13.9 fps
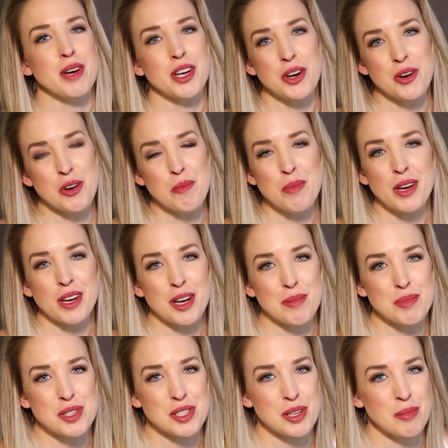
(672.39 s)
I go and pick
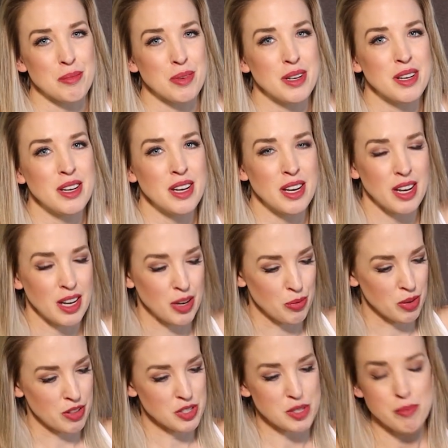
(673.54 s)
up some
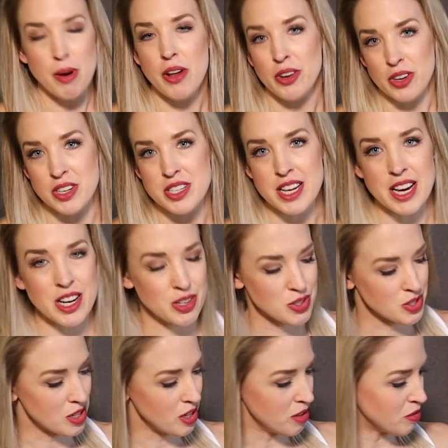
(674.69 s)
one of the smaller
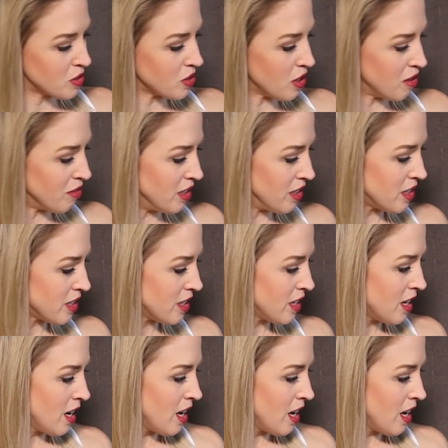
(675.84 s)
containers of solvent.